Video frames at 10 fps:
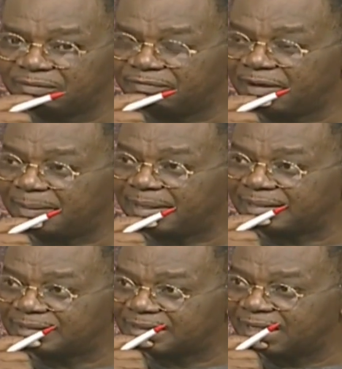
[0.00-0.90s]

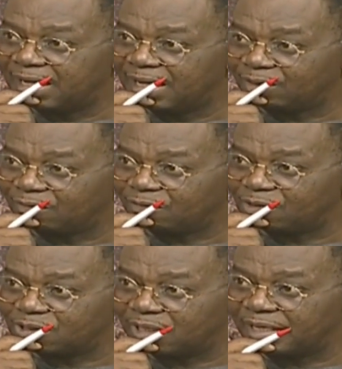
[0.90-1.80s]
farmers and, of
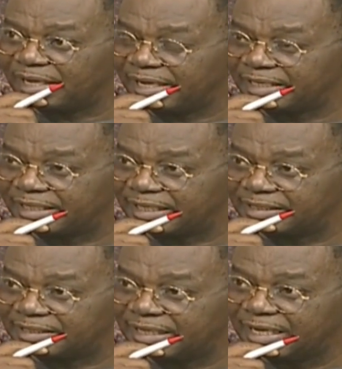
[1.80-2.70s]
course,
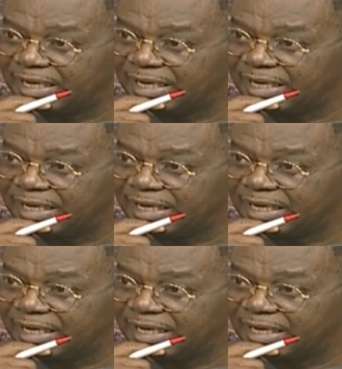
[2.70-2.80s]
herders.